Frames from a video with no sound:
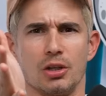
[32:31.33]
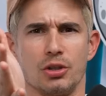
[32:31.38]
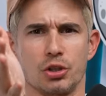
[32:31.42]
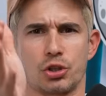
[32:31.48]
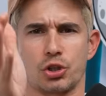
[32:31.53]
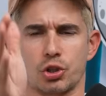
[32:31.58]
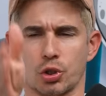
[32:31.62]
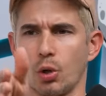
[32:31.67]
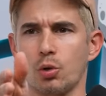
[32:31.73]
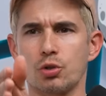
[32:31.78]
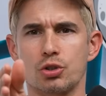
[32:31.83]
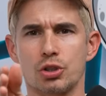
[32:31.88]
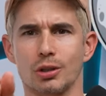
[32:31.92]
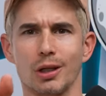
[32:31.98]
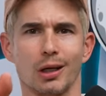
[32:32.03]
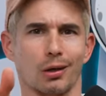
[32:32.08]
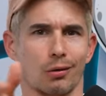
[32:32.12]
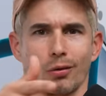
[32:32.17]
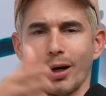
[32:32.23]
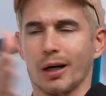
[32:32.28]
the Trojan
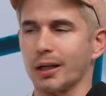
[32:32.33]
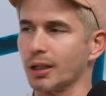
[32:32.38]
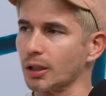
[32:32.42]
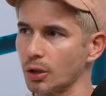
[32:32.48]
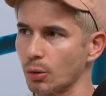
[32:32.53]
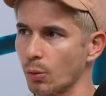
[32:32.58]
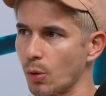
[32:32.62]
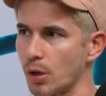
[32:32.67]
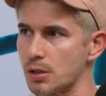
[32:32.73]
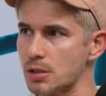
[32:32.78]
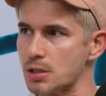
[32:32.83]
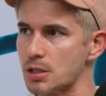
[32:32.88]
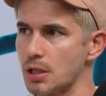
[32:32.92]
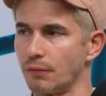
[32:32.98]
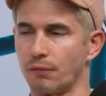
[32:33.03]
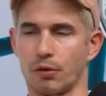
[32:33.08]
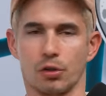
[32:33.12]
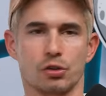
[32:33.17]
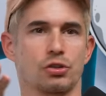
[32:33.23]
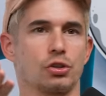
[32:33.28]
like regular ones
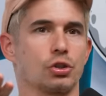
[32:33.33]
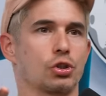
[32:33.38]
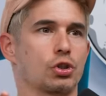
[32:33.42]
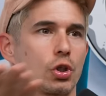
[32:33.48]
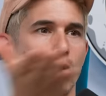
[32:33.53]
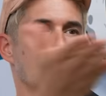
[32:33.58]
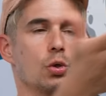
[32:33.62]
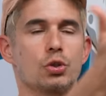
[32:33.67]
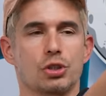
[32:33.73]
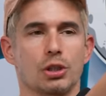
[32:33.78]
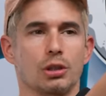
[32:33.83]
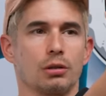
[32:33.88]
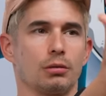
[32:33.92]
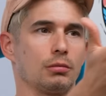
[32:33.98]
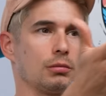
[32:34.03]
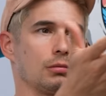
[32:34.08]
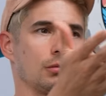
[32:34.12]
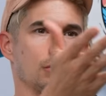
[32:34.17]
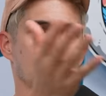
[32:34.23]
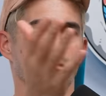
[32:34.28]
versus the
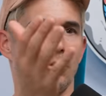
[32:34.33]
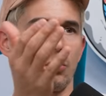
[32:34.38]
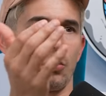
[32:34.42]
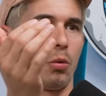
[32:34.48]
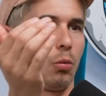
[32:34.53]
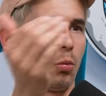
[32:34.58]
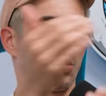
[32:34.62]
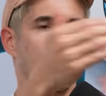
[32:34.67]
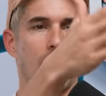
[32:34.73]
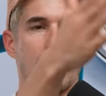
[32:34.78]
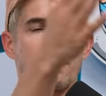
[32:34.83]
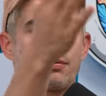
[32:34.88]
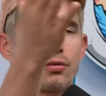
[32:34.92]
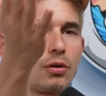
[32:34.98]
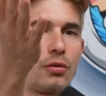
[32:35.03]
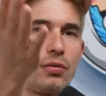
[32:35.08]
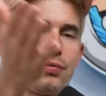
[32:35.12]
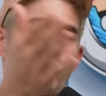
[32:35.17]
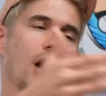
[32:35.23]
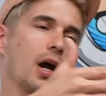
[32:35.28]
Trojan
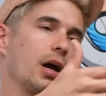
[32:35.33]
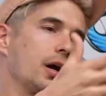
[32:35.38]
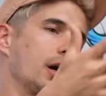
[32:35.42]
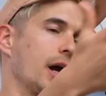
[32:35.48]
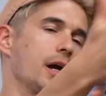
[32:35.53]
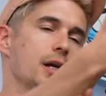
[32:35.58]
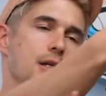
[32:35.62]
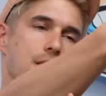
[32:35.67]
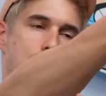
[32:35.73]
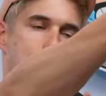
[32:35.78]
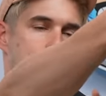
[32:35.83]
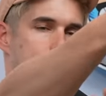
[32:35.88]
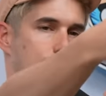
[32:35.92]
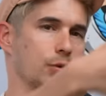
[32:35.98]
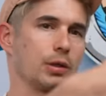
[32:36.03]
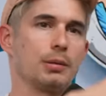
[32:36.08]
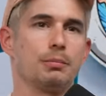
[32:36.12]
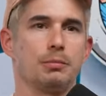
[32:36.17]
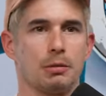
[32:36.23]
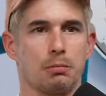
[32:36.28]
whatever fire and ice
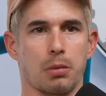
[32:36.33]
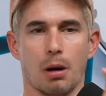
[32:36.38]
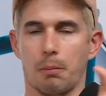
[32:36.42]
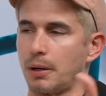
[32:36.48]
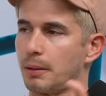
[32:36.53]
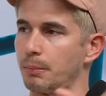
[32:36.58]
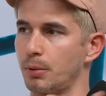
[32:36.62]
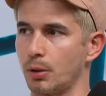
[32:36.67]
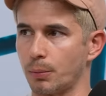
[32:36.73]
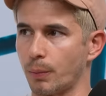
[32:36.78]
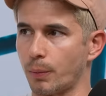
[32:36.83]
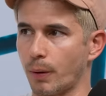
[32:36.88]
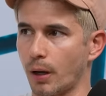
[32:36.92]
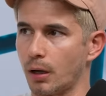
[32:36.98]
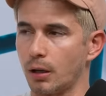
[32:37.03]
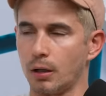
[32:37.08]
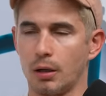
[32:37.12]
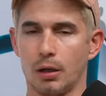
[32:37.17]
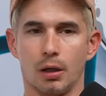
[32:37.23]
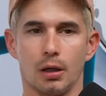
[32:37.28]
ribbed blah blah blah blah. blah.
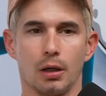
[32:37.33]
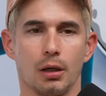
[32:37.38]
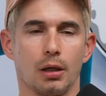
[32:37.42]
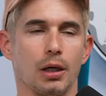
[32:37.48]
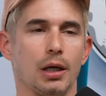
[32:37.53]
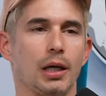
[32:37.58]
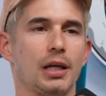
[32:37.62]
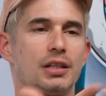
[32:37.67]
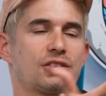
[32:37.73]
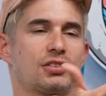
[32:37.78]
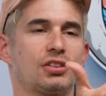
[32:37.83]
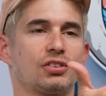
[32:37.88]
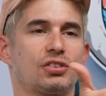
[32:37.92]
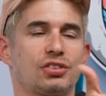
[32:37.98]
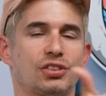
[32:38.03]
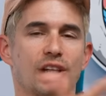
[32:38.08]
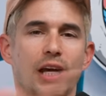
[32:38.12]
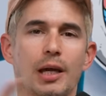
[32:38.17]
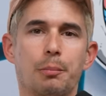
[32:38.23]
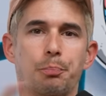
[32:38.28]
It's the
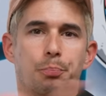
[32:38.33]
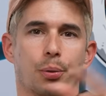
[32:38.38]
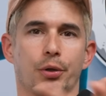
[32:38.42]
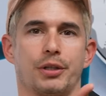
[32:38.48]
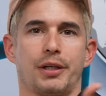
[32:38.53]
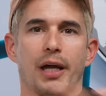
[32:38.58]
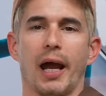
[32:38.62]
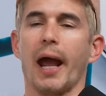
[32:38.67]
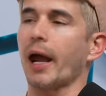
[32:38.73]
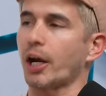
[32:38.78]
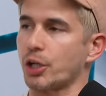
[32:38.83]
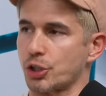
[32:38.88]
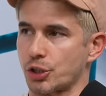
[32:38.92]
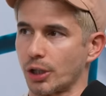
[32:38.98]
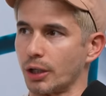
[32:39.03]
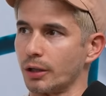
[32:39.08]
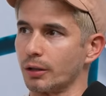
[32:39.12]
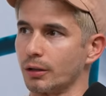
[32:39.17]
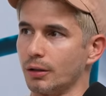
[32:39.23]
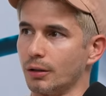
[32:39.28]
same
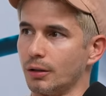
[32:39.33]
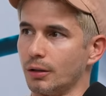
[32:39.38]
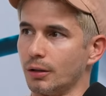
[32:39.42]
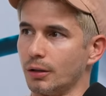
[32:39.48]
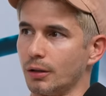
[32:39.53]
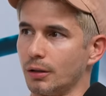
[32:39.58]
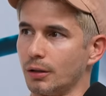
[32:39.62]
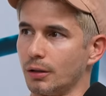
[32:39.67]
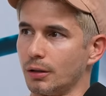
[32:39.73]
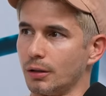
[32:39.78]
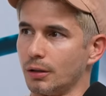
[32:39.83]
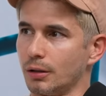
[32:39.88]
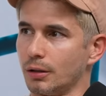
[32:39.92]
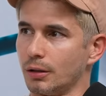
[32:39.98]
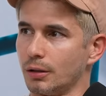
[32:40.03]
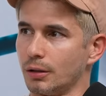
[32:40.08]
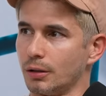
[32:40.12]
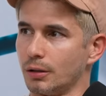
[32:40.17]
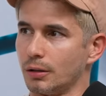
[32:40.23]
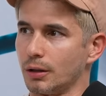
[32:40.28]
protection
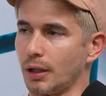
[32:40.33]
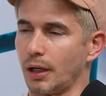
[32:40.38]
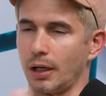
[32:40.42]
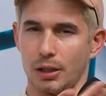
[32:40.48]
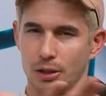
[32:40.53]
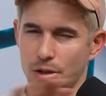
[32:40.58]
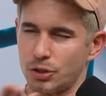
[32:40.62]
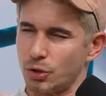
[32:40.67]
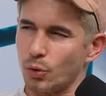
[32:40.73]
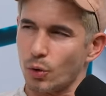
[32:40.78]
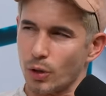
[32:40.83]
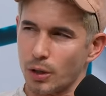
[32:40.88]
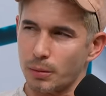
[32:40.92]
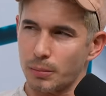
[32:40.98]
you know what I